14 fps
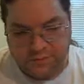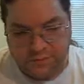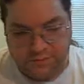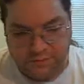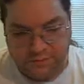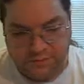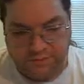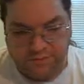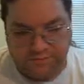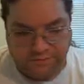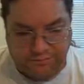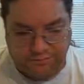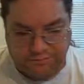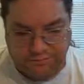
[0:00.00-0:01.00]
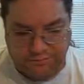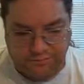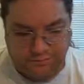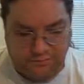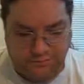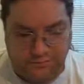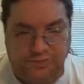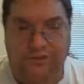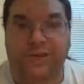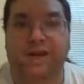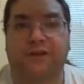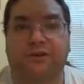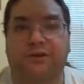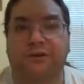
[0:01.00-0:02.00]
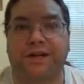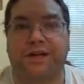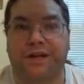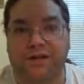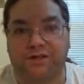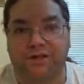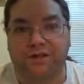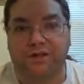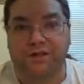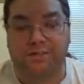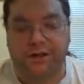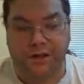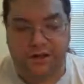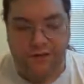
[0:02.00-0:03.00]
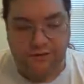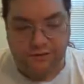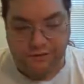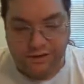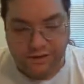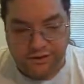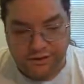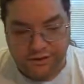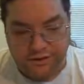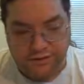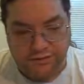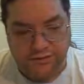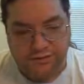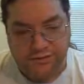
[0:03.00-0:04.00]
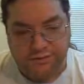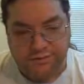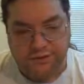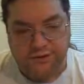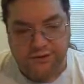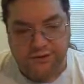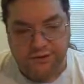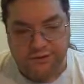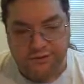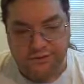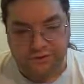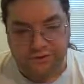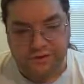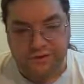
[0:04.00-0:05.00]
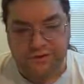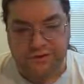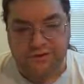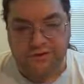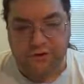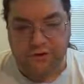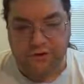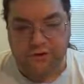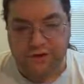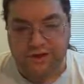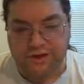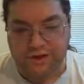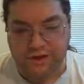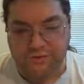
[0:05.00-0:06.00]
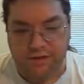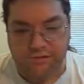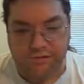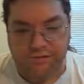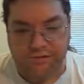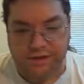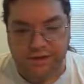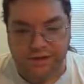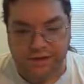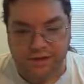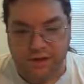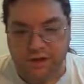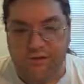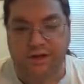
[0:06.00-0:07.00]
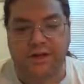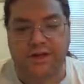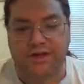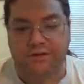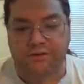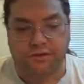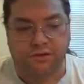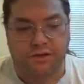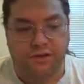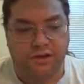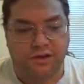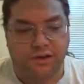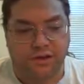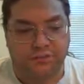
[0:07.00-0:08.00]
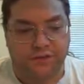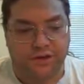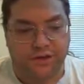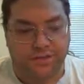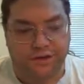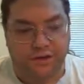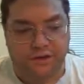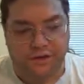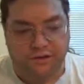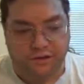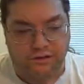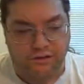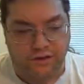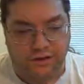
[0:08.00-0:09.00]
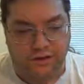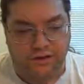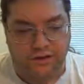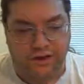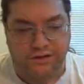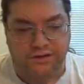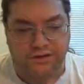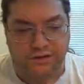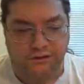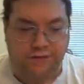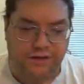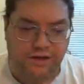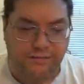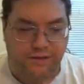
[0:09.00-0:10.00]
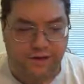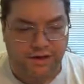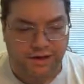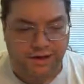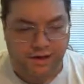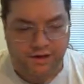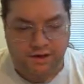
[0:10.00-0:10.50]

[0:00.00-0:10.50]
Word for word: there's some some technical readouts on their page you can read there the digital filter uses Impono player as minimal phase and no unnatural pre-ringing. All circuitry is zero feedback.